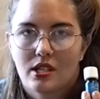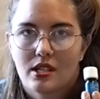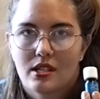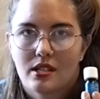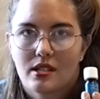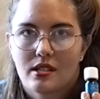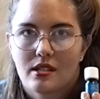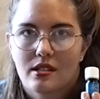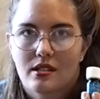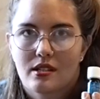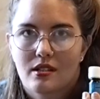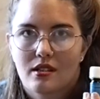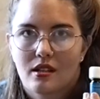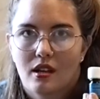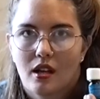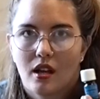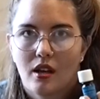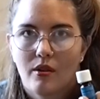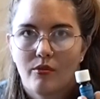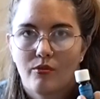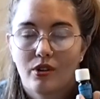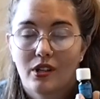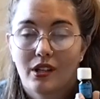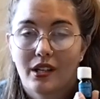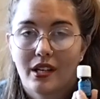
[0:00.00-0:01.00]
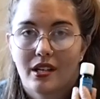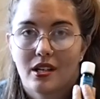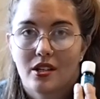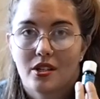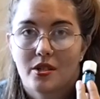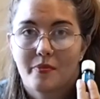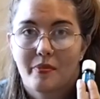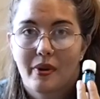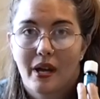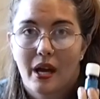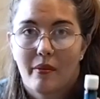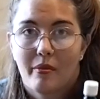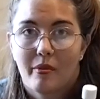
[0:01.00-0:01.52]
is related
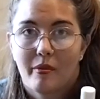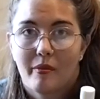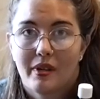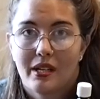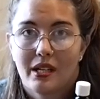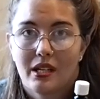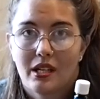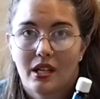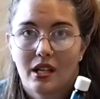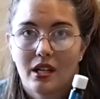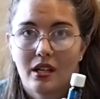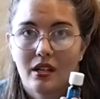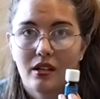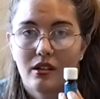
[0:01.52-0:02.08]
to peppermint.